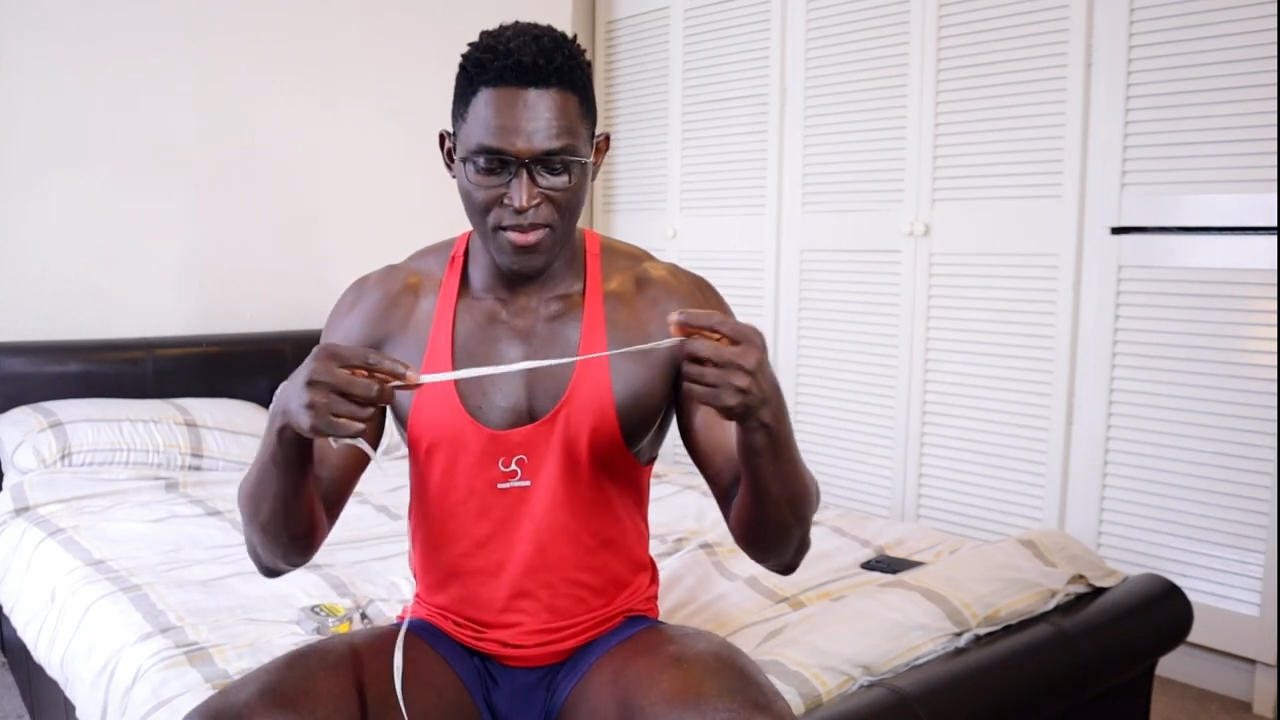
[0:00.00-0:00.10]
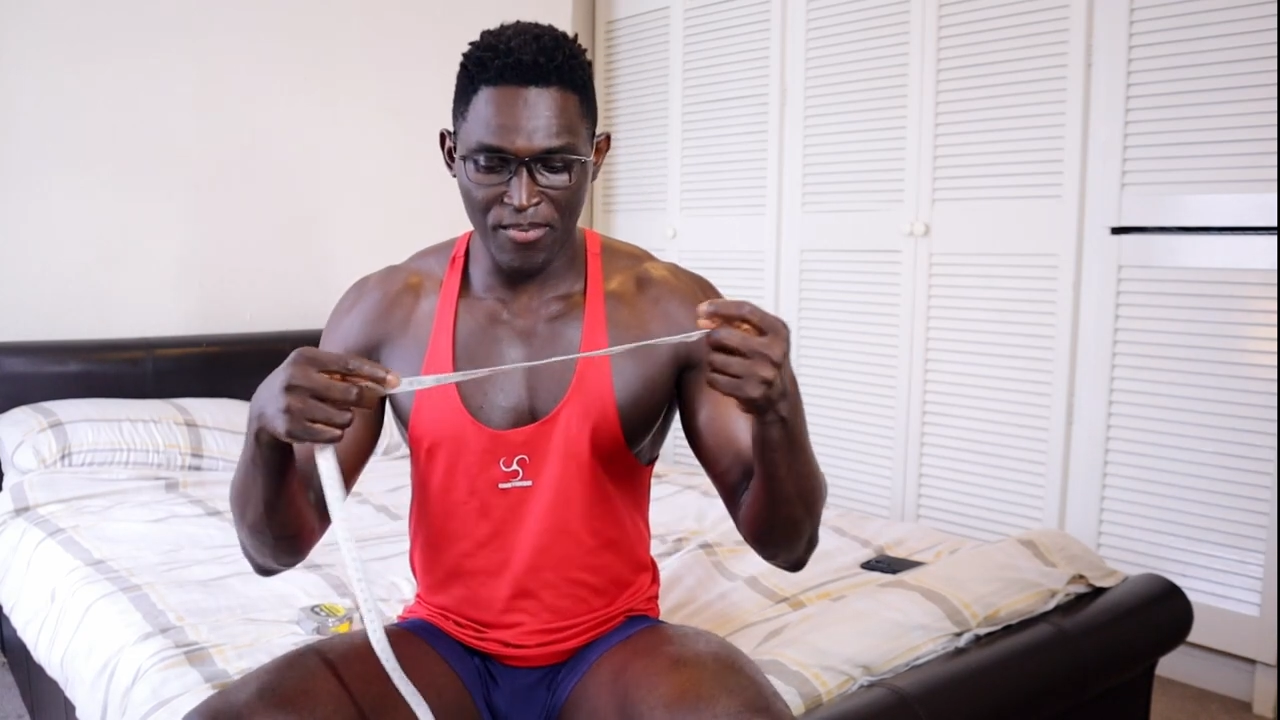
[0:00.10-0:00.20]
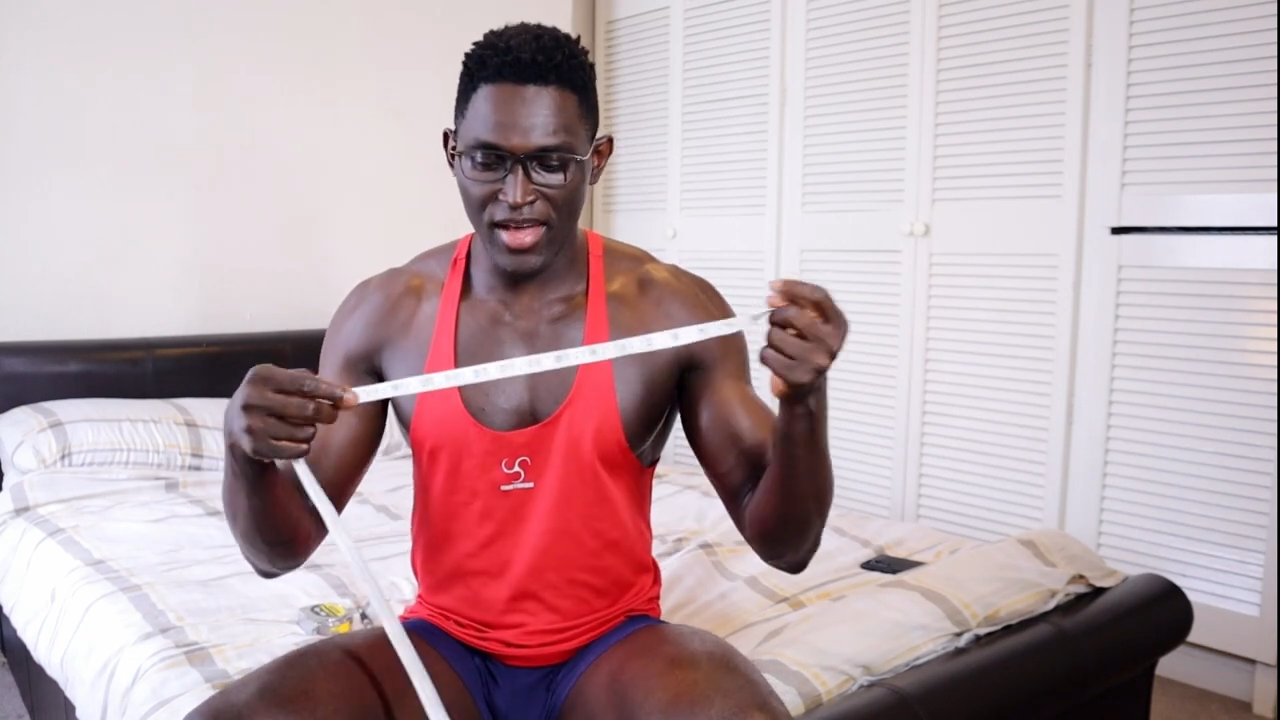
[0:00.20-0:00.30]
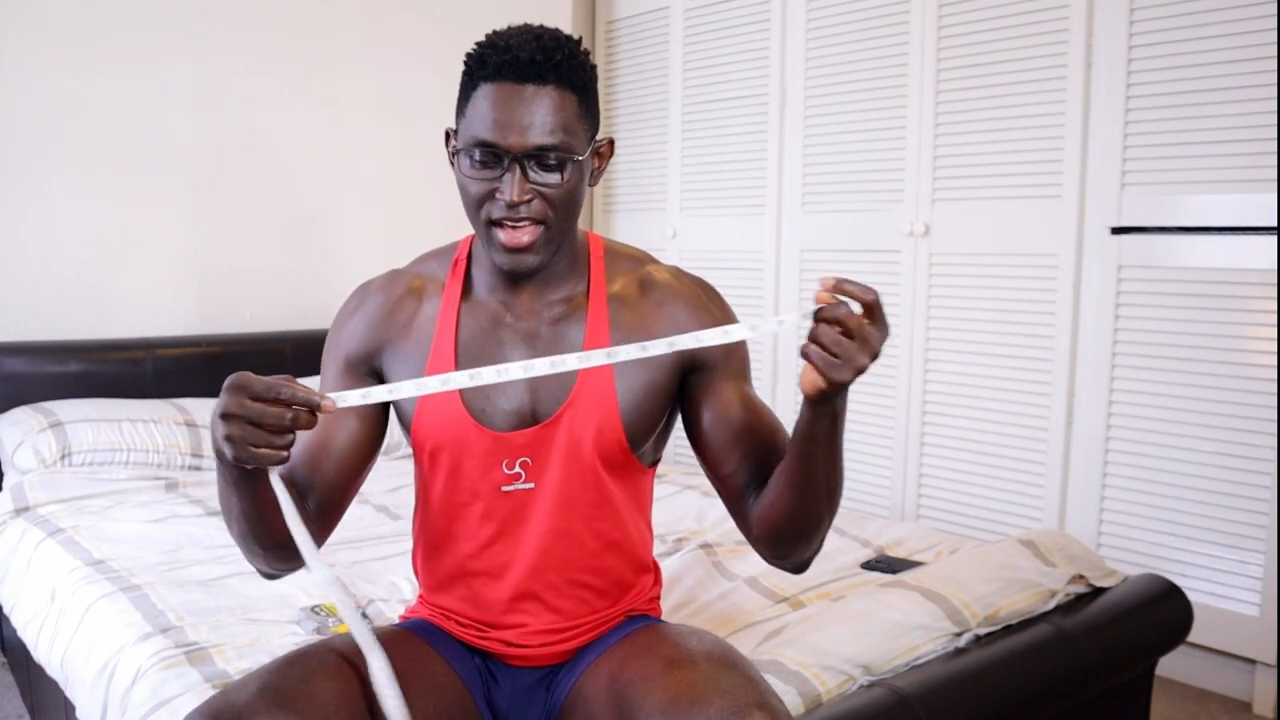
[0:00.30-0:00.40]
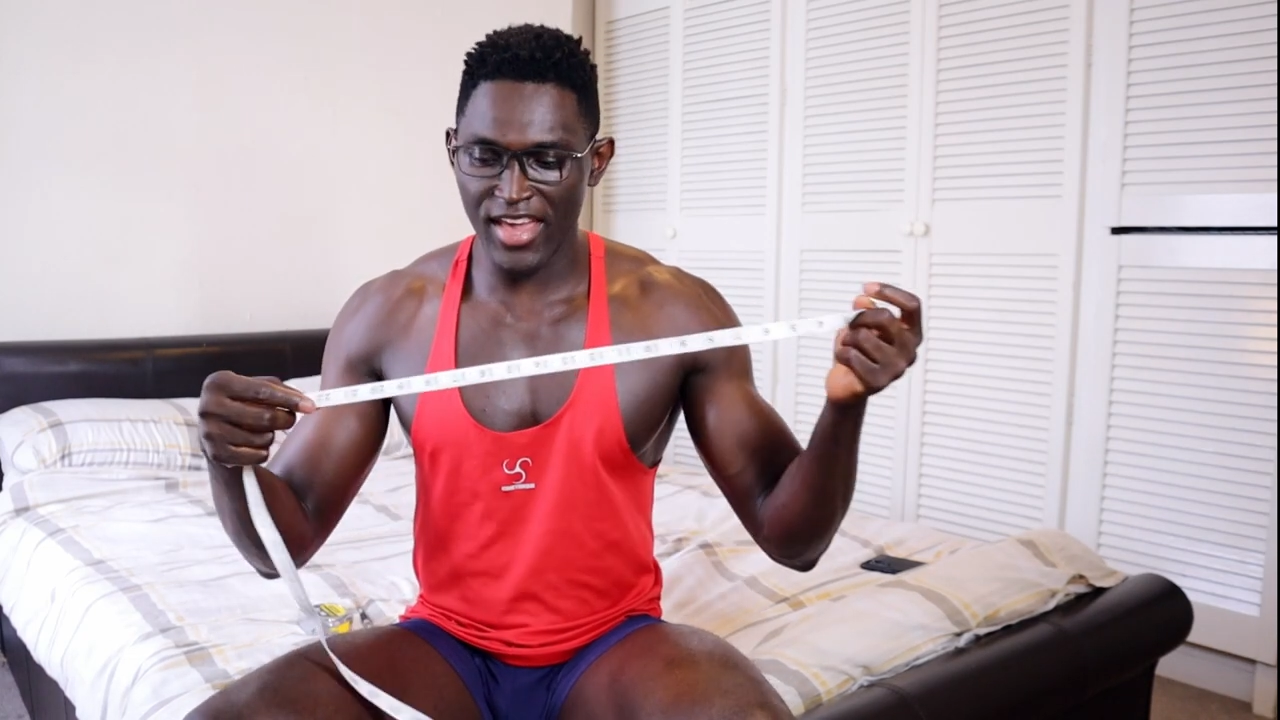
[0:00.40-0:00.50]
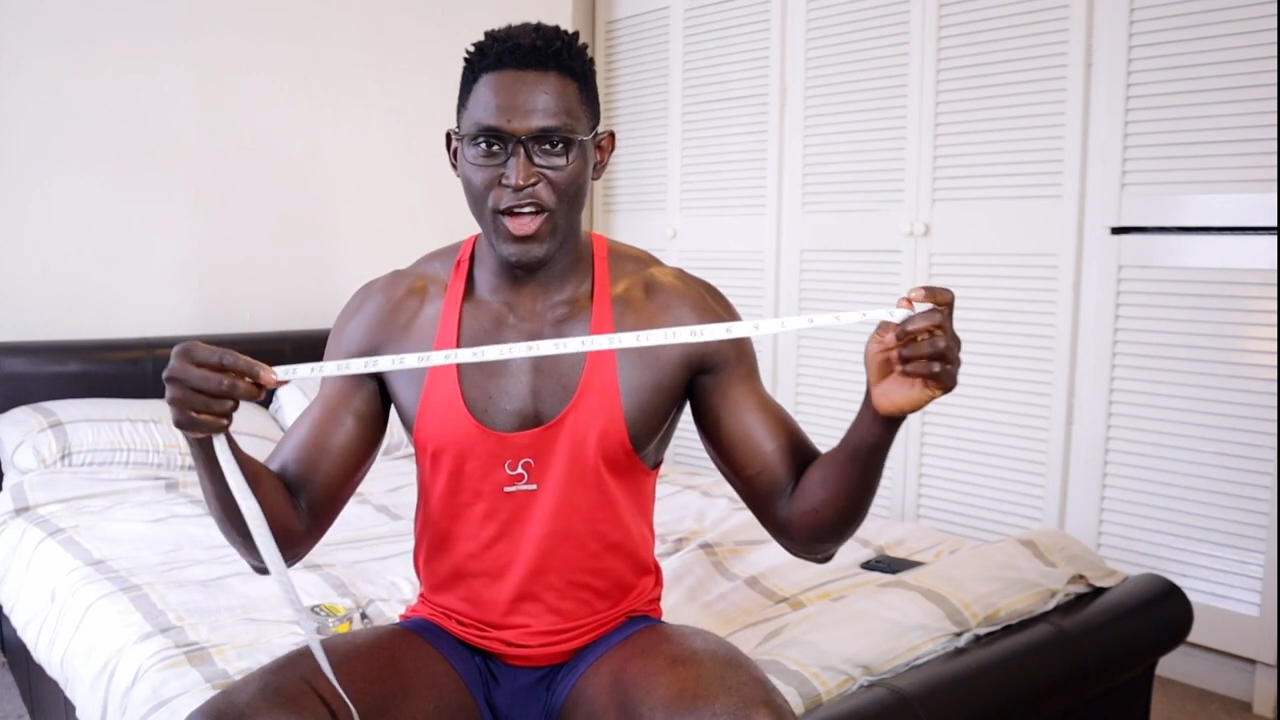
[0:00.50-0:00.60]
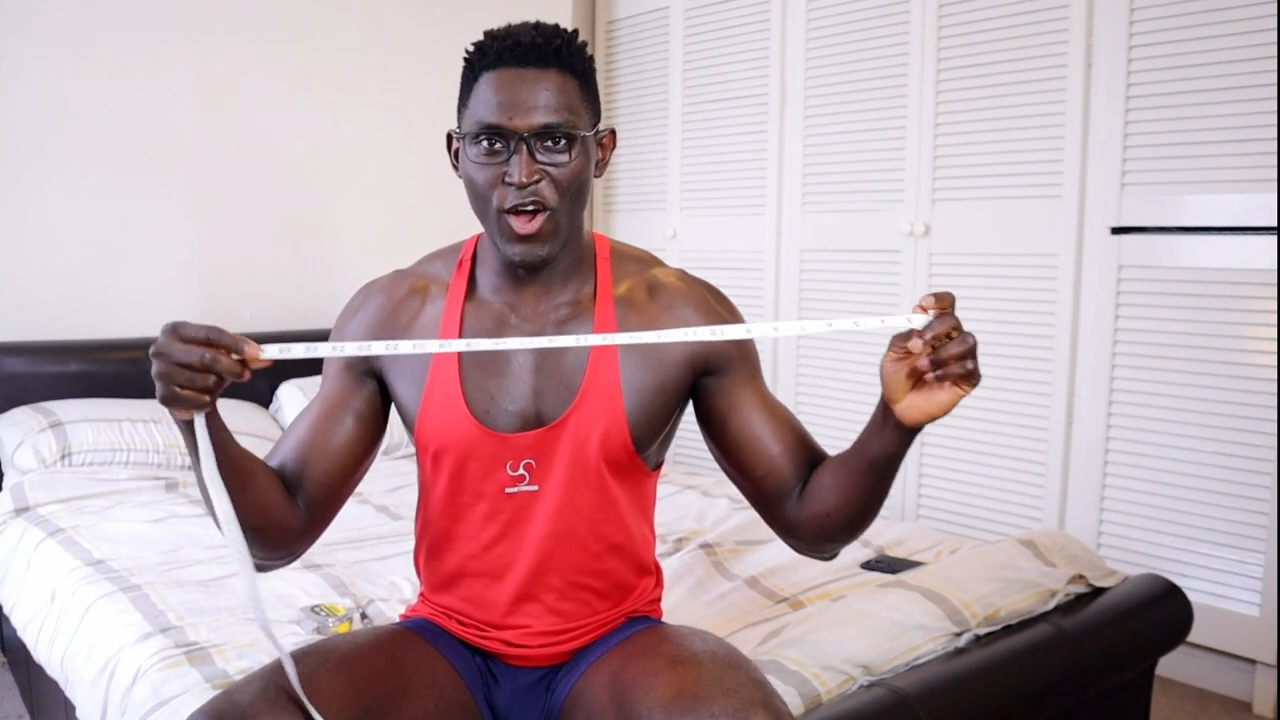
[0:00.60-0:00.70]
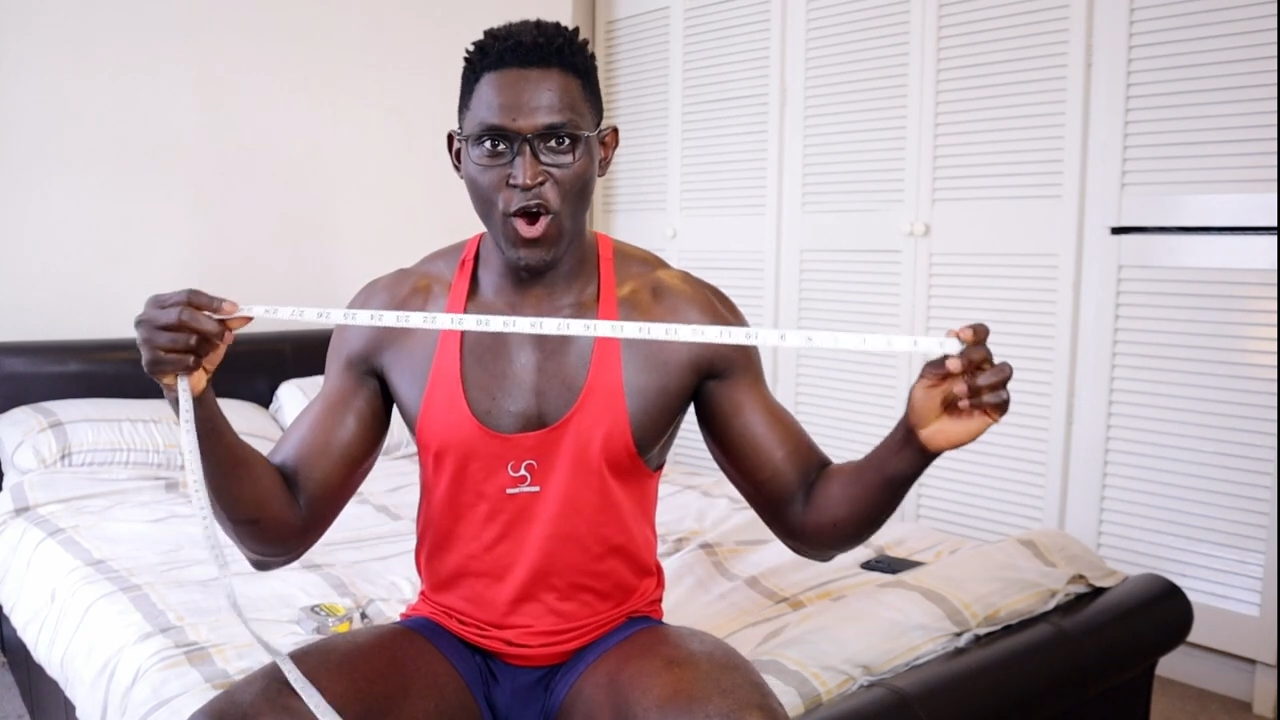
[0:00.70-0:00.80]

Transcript: my